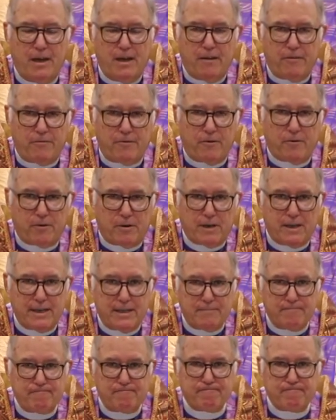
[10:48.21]

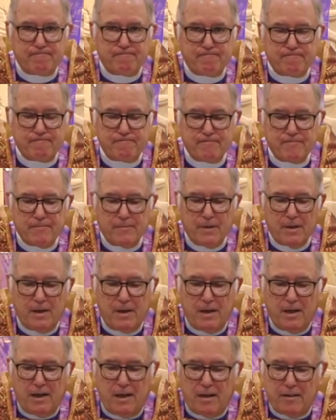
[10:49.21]
Certainly,
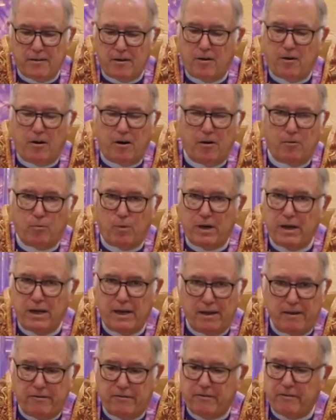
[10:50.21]
there are
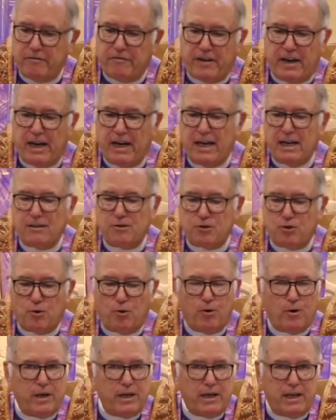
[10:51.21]
ways to find
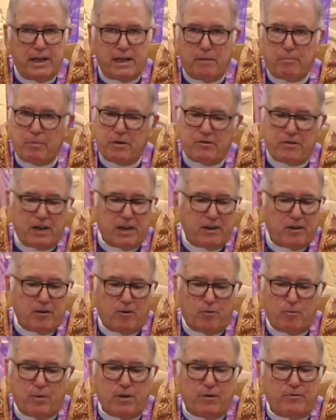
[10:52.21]
joy in a
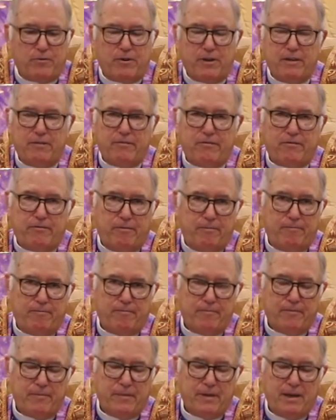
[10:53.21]
particular wilderness,
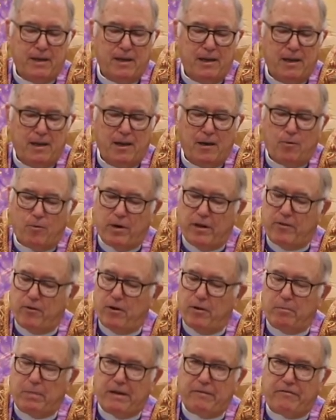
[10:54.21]

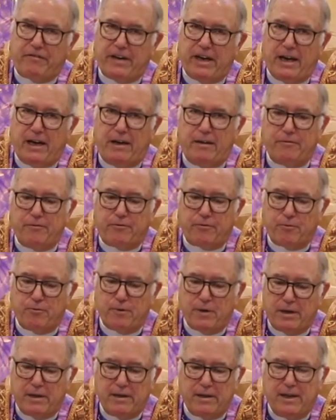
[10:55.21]
whether it be found
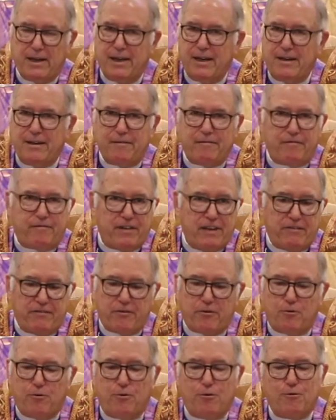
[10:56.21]
through a
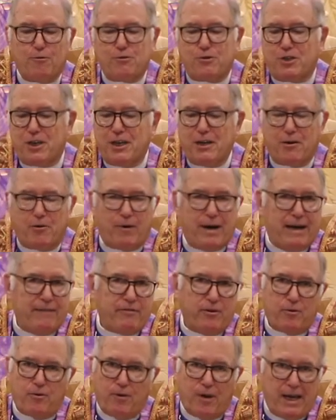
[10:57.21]
physical,
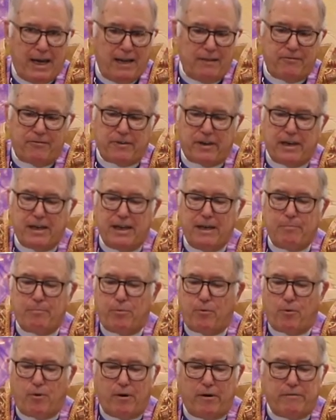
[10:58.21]
geographical
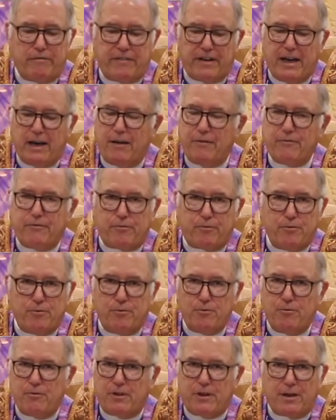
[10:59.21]
landscape or found
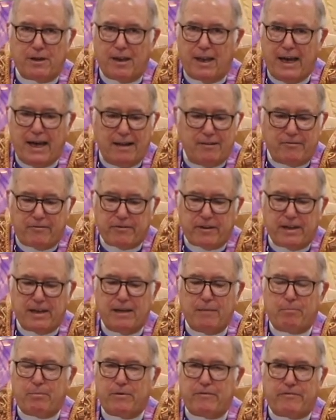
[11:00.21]
through the
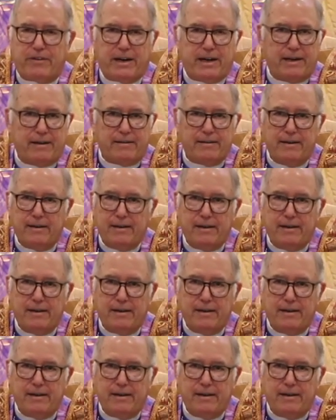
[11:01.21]
landscape of our